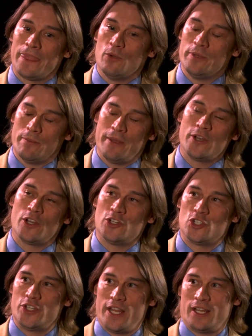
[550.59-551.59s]
It'll be a better
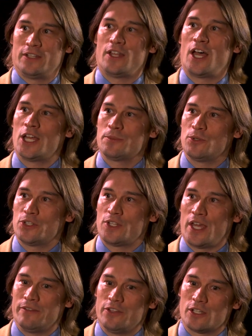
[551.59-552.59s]
understanding on the hospital
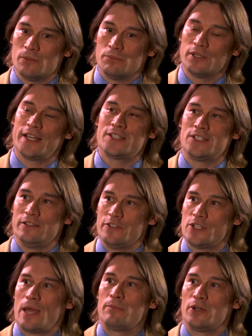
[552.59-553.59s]
side of the complexity of
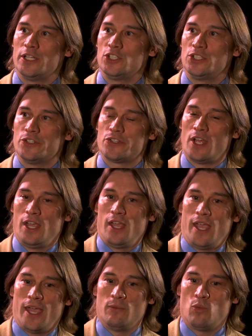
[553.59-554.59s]
these operations
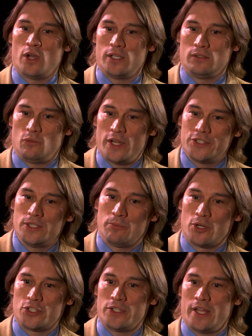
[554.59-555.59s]
and what rescue
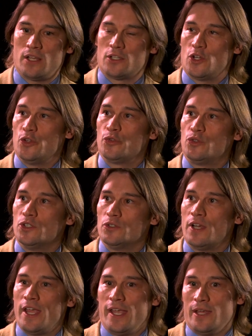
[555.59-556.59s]
personnel go
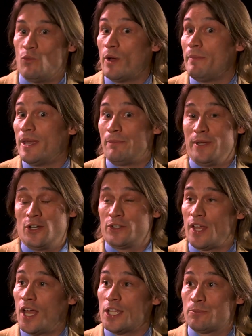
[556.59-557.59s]
through in what may appear
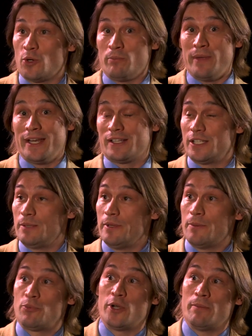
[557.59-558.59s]
in the hospital medically to
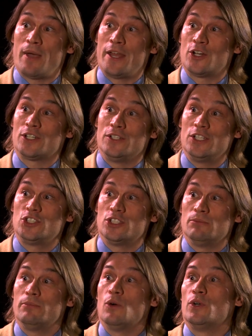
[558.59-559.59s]
be a pretty minor
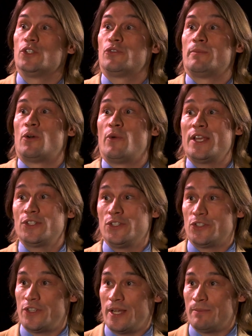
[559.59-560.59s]
condition, but which from a
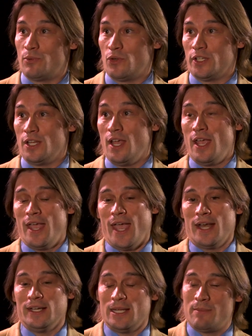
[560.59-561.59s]
rescue standpoint
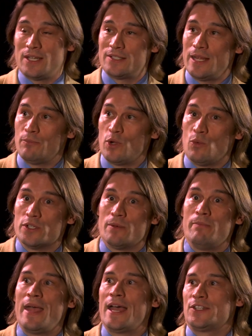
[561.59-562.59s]
and an EMS standpoint was a
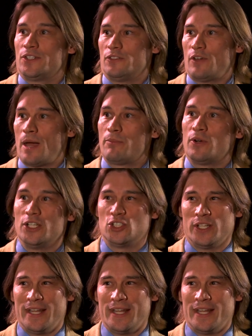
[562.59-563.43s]
massive operation.